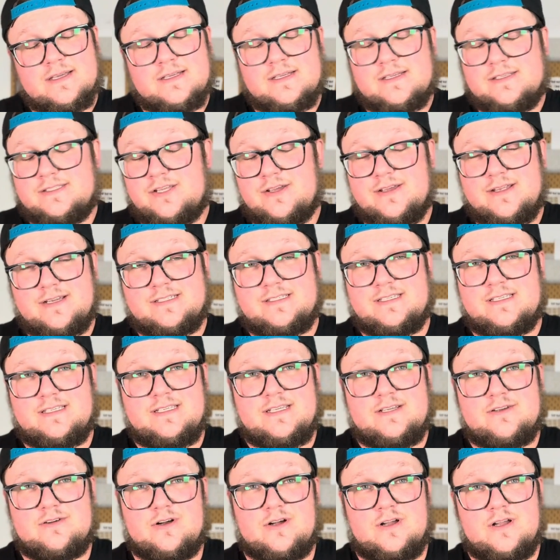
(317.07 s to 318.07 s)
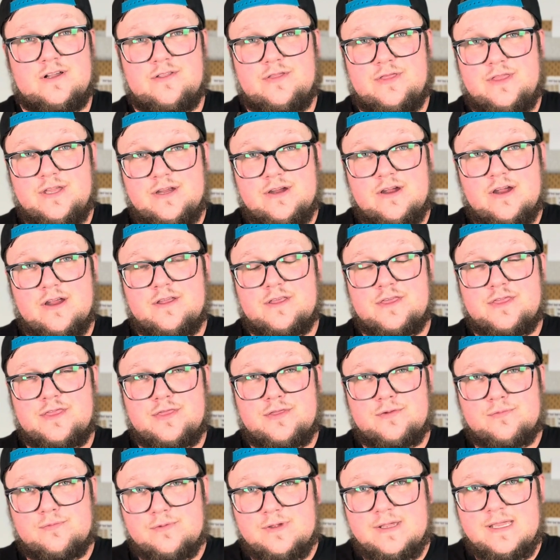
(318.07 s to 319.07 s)
So here's the deal. There are
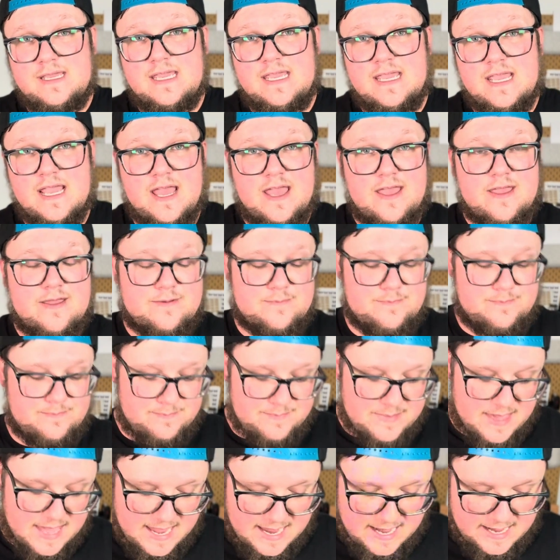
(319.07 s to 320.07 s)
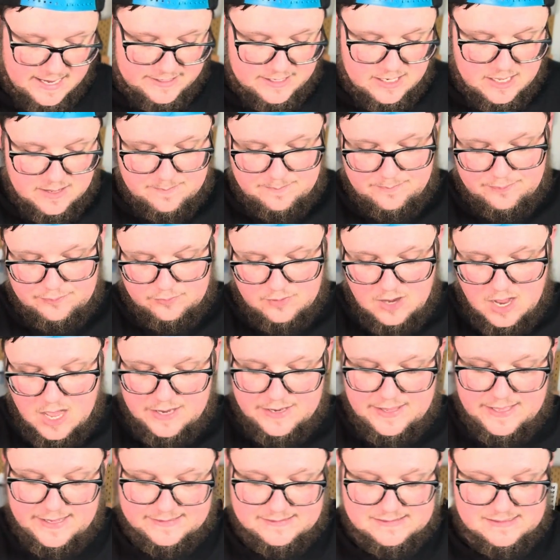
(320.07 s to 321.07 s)
3 main
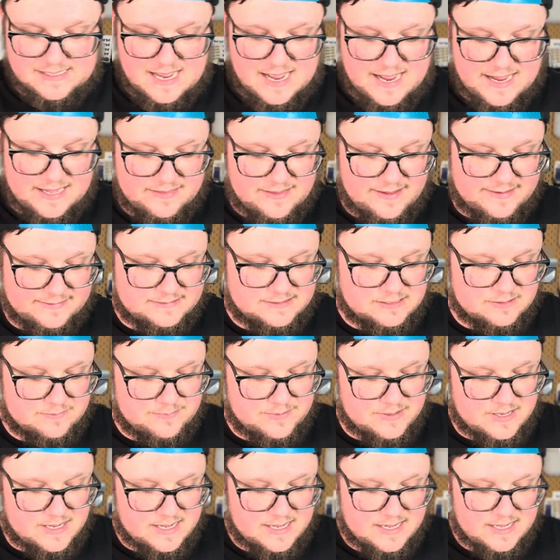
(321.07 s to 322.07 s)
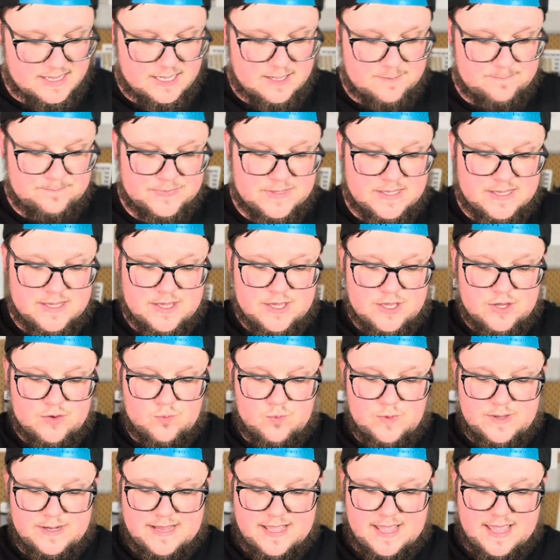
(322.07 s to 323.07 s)
products that I like to buy
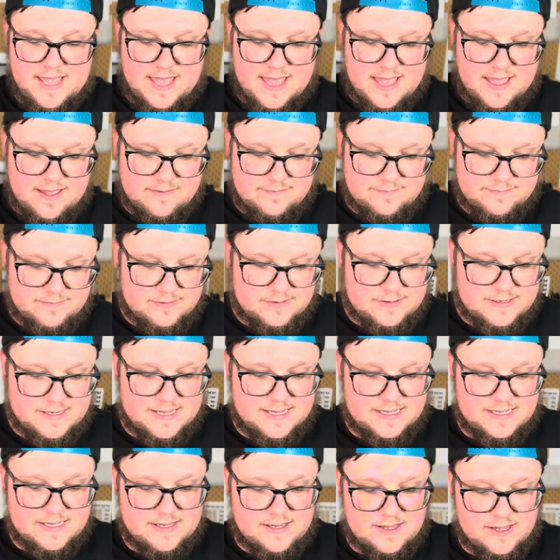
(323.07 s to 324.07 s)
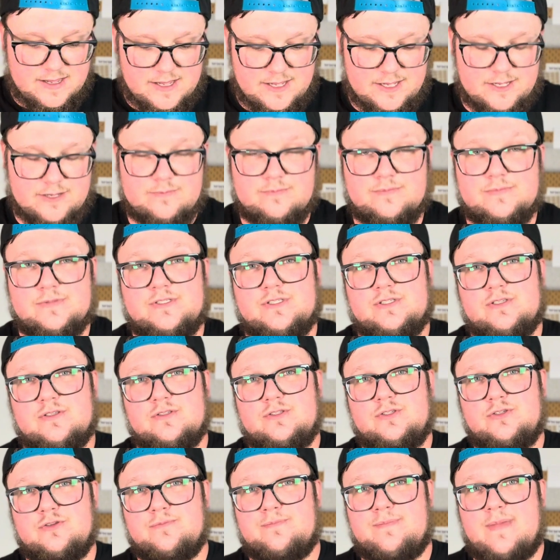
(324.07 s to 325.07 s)
whenever it comes
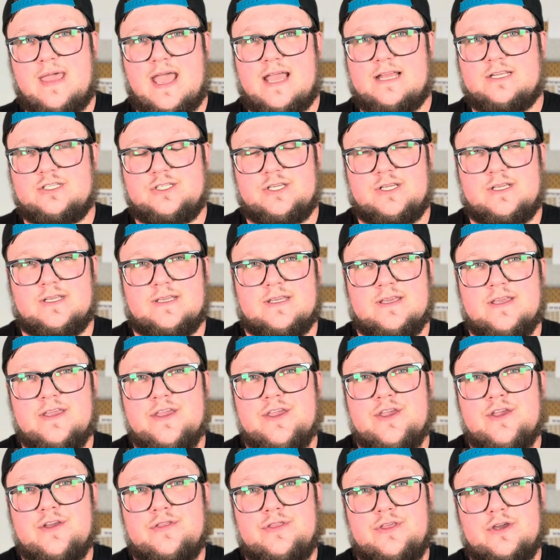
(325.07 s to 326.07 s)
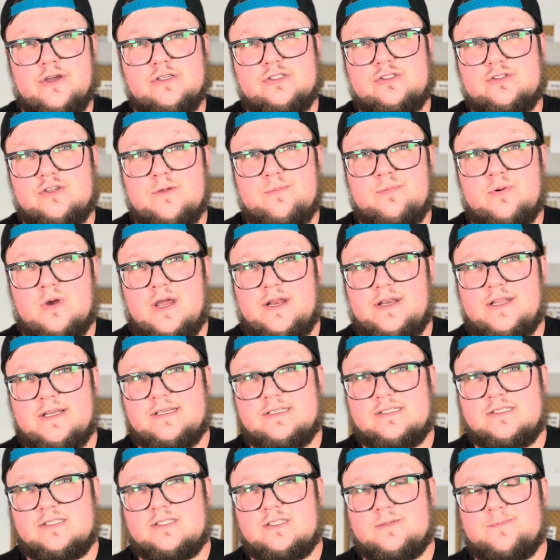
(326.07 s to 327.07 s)
to magic. Those 3
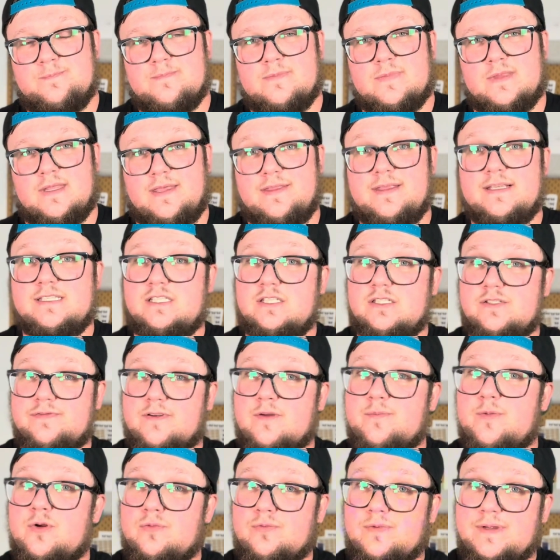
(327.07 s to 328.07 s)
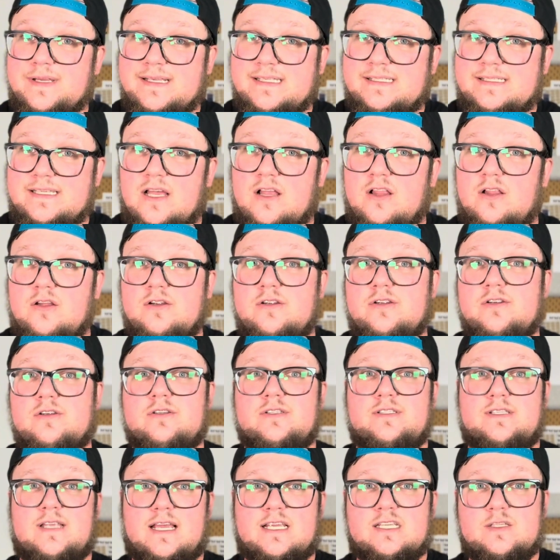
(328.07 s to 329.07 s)
products, and this is from a reseller
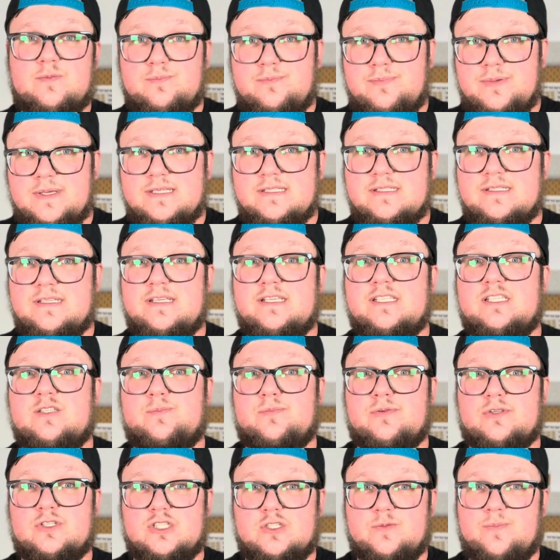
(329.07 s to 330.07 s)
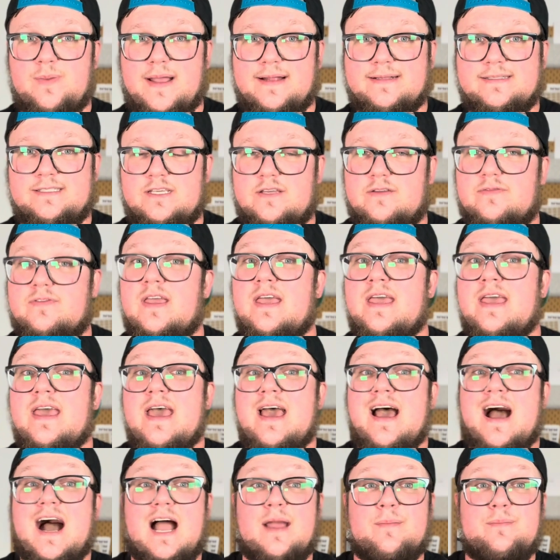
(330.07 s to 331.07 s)
/ business perspective.
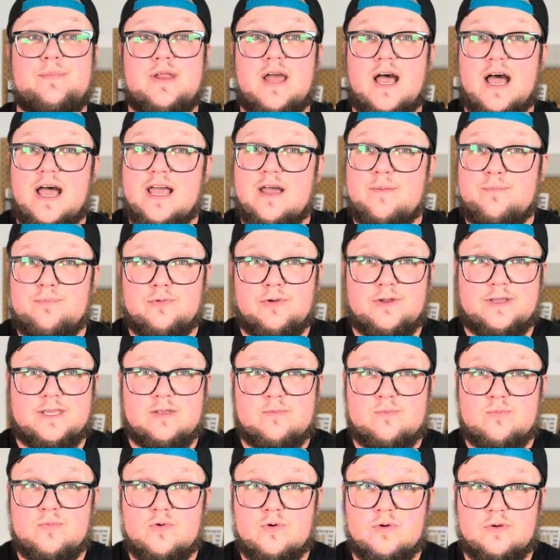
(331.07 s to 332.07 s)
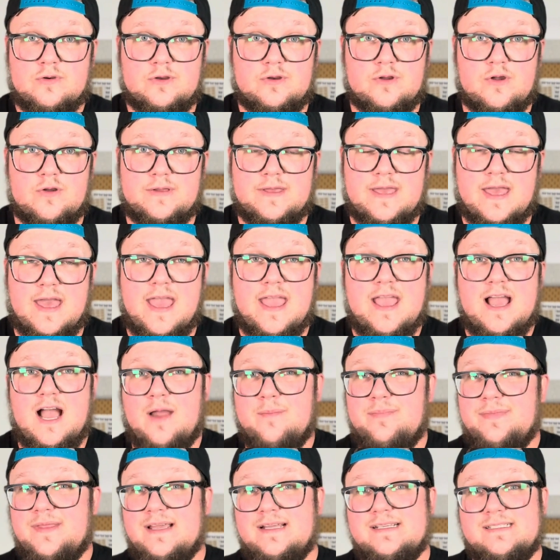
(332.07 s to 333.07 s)
I'm not a brick and mortar, okay?
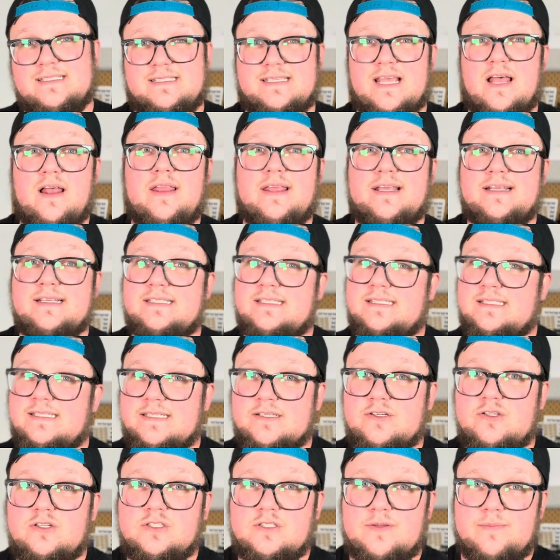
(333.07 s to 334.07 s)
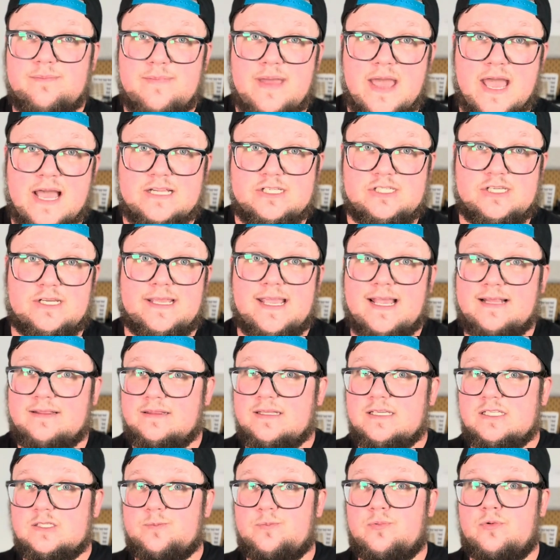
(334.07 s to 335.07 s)
I'm not selling sealed magic at
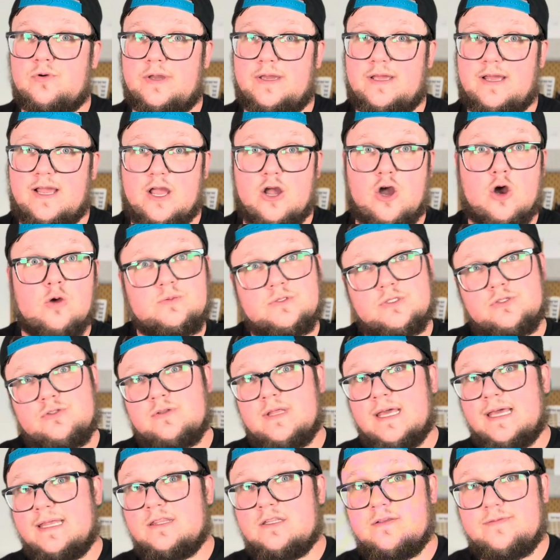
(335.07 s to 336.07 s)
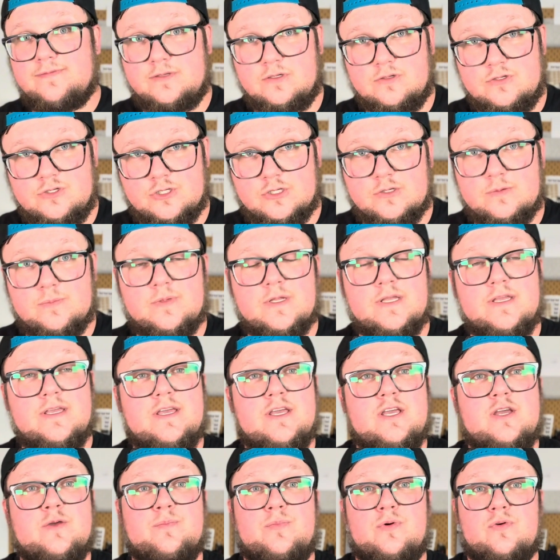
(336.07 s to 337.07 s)
this point. I hope to do that in the future,
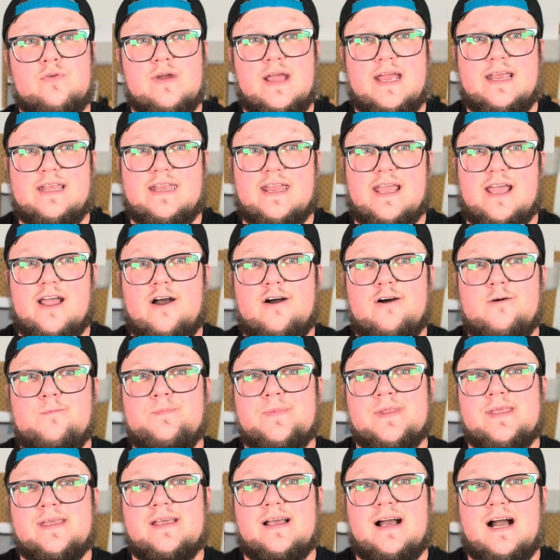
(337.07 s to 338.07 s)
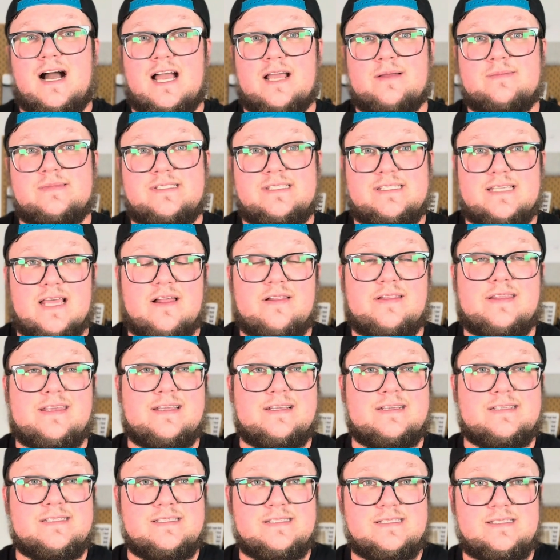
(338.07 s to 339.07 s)
but right now I'm
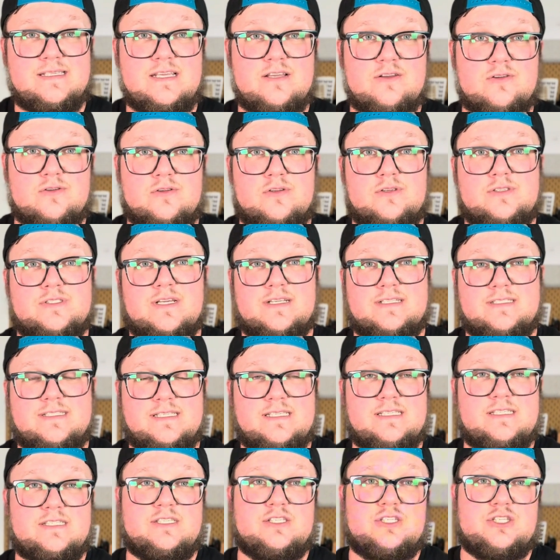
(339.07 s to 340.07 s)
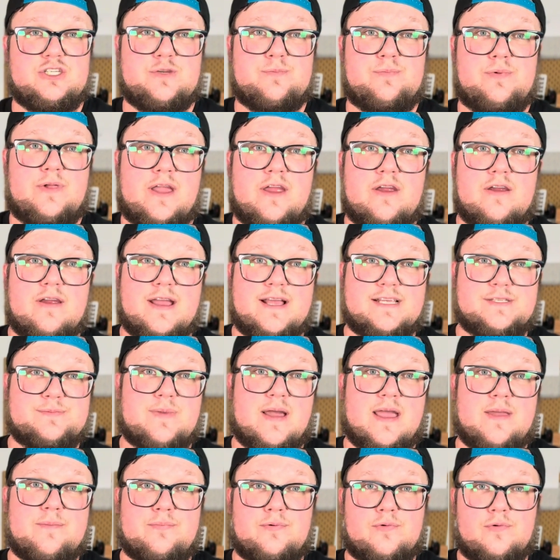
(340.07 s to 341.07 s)
selling singles on TCG Player as
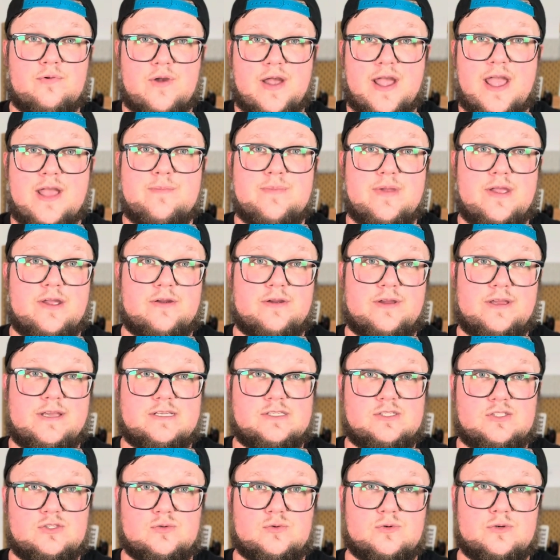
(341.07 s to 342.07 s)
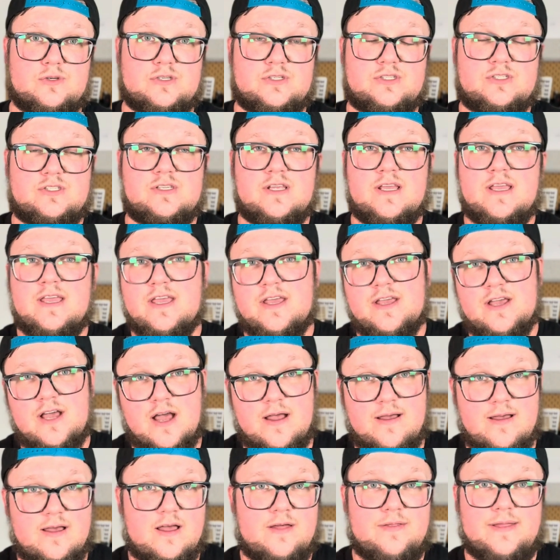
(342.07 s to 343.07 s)
my primary source,
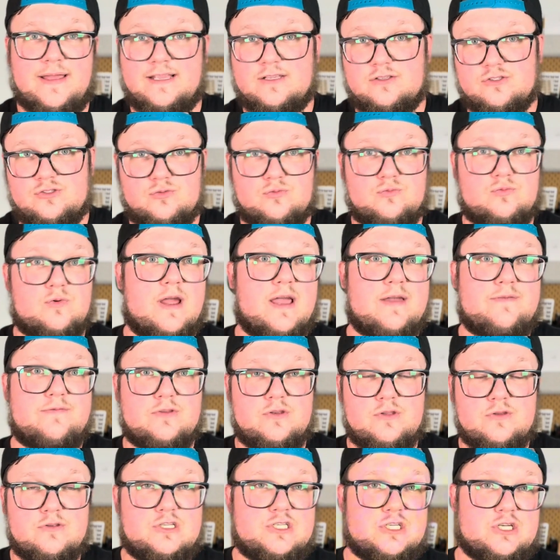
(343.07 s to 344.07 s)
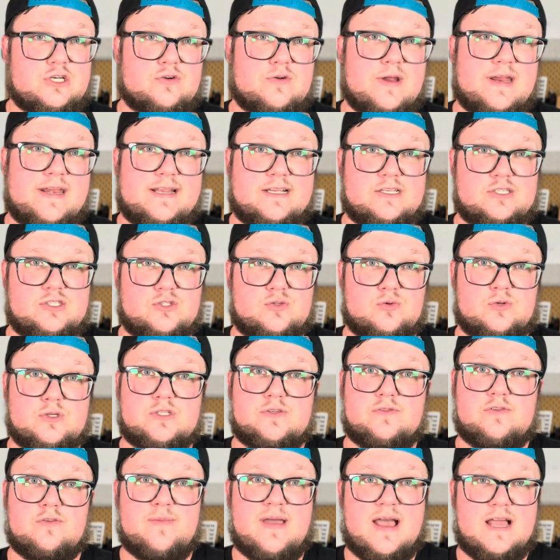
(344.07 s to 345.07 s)
like revenue generating source
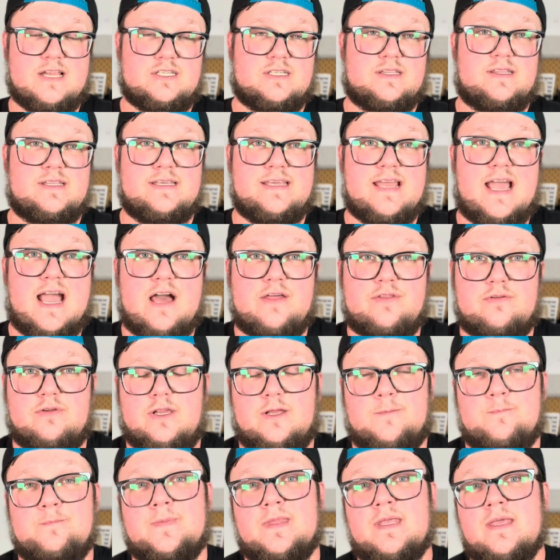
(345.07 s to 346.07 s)
for Magic the Gathering.